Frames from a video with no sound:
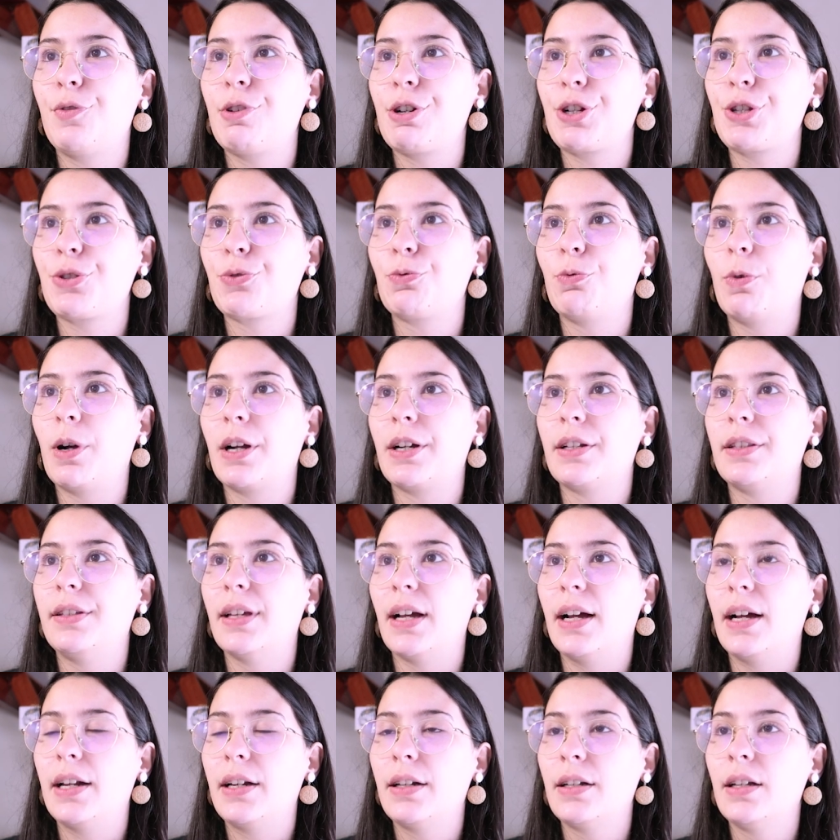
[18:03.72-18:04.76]
first one
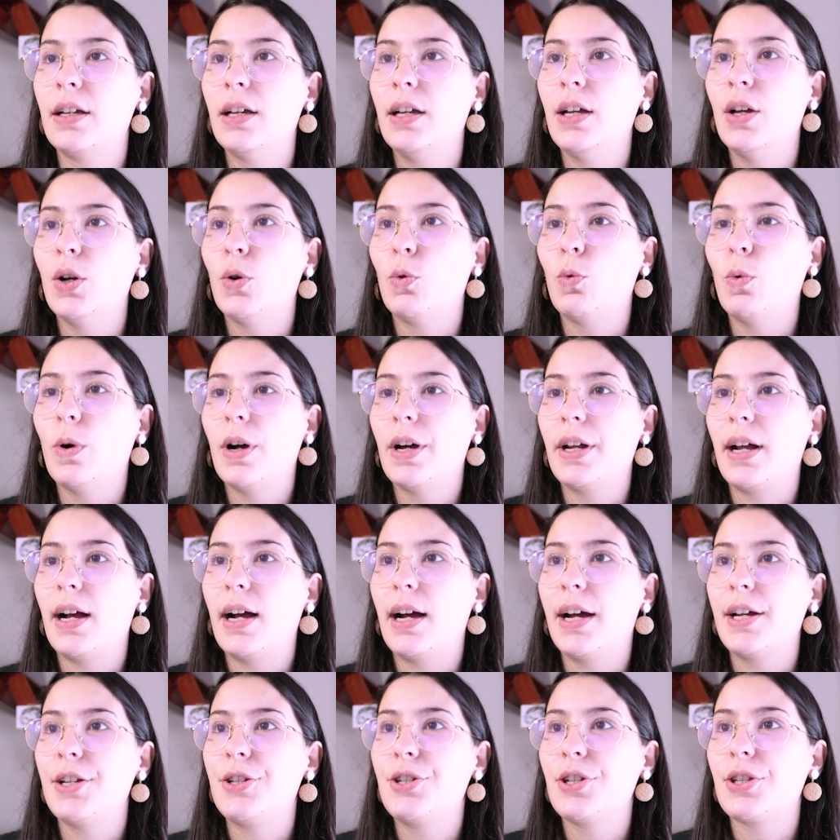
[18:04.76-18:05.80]
done, what
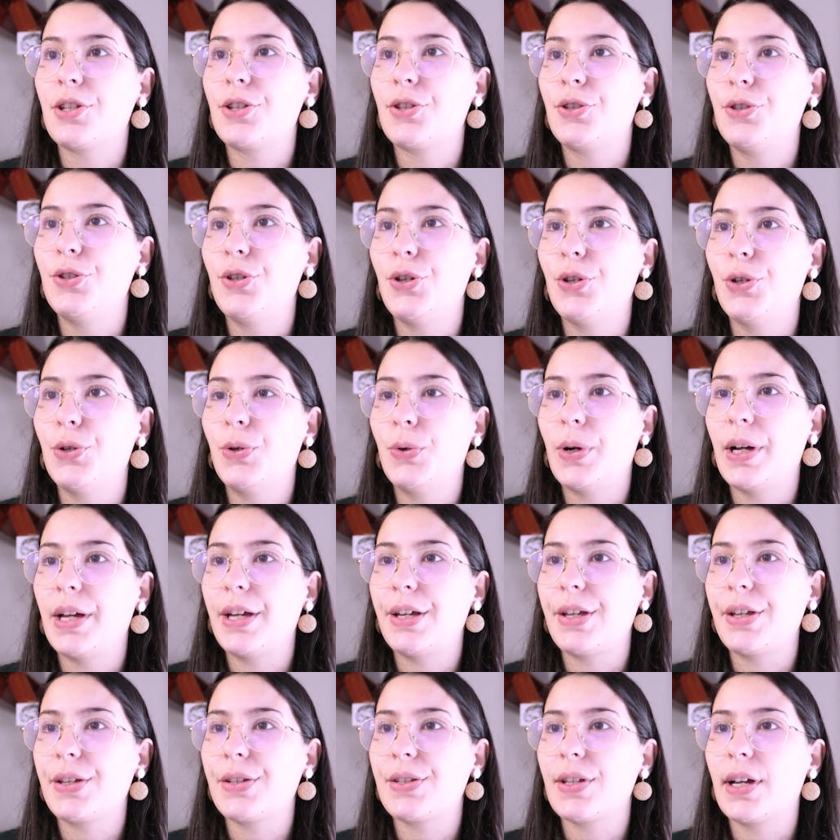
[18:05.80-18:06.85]
I just do
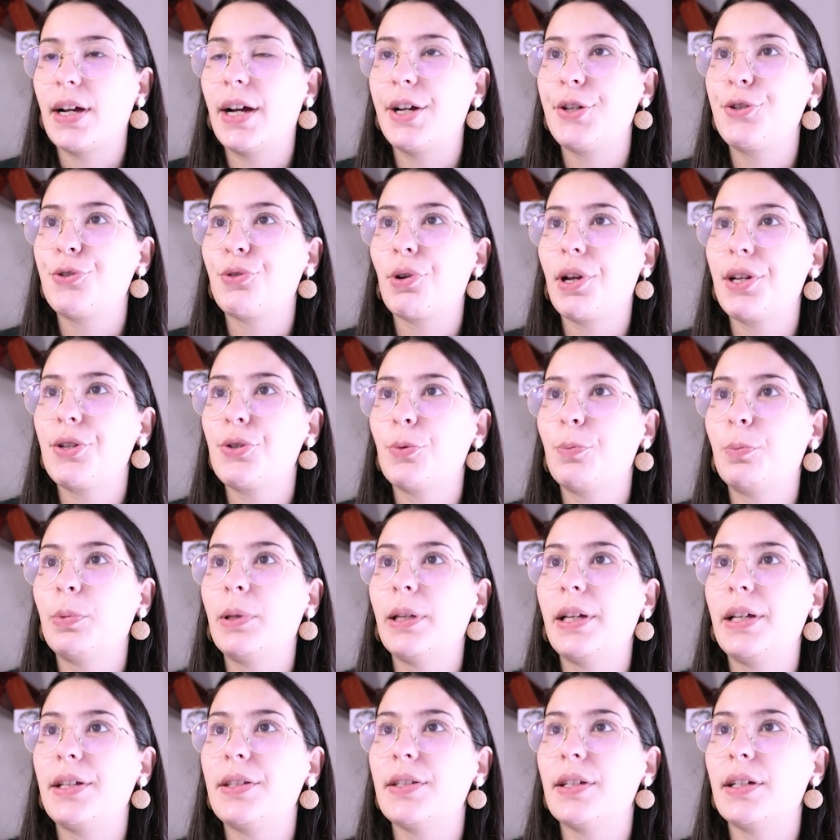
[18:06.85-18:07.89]
is I try to
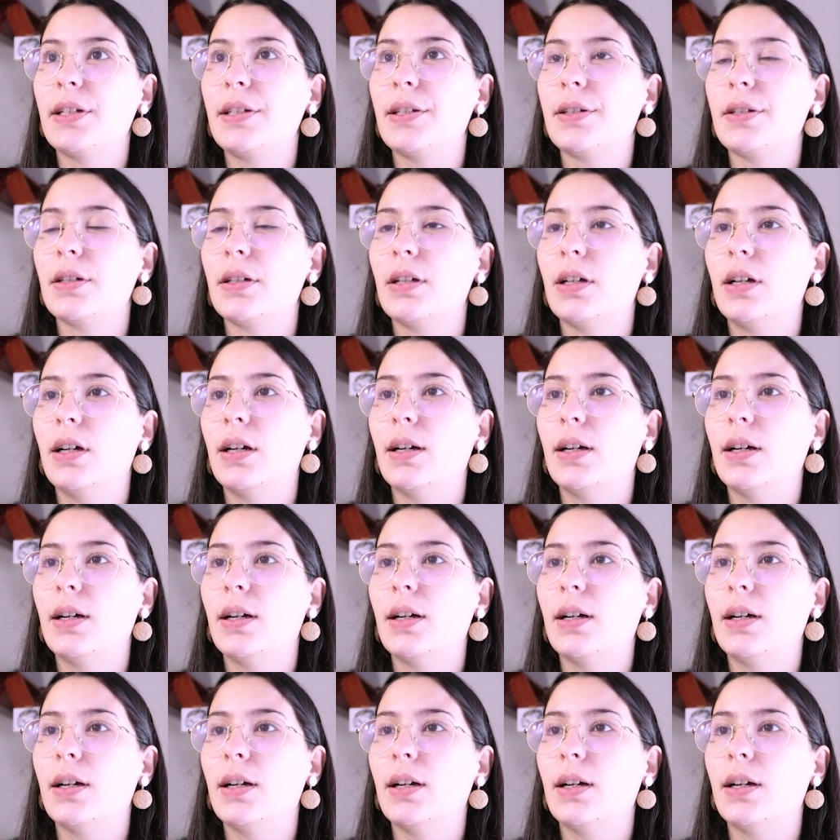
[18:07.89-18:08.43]
place it